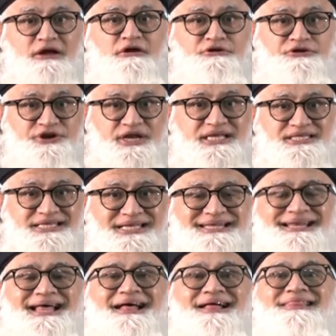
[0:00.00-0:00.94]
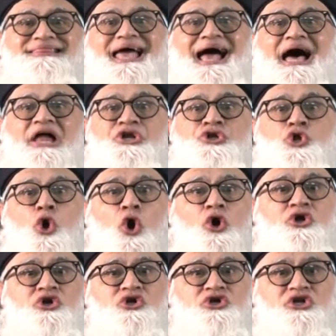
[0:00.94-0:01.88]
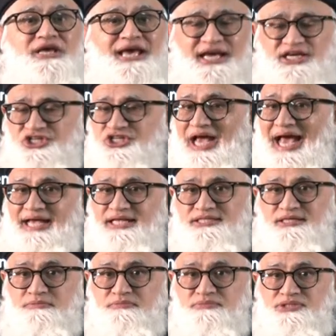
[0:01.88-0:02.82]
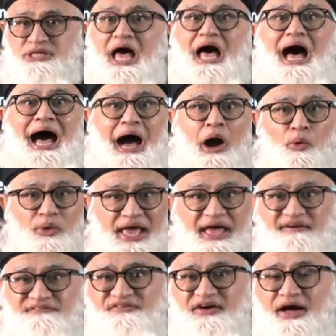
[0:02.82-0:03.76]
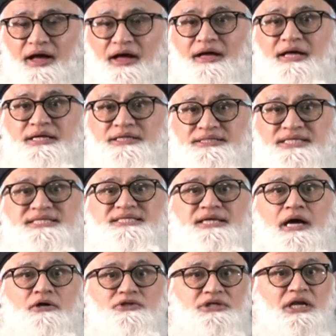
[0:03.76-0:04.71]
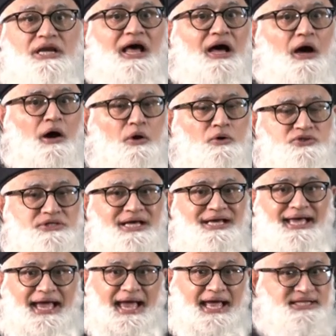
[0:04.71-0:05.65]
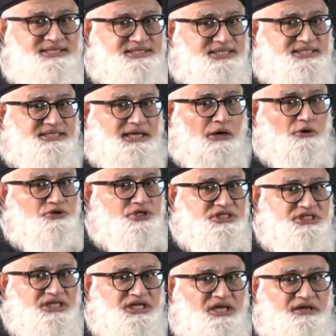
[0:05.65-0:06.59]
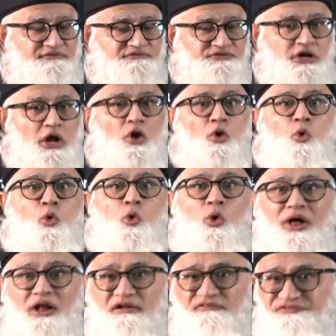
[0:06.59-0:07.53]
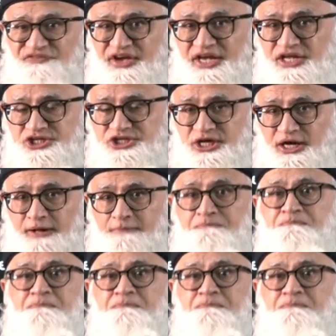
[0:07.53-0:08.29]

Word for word: Reason, they are non-cash items. However, discount allowed and discount received will feature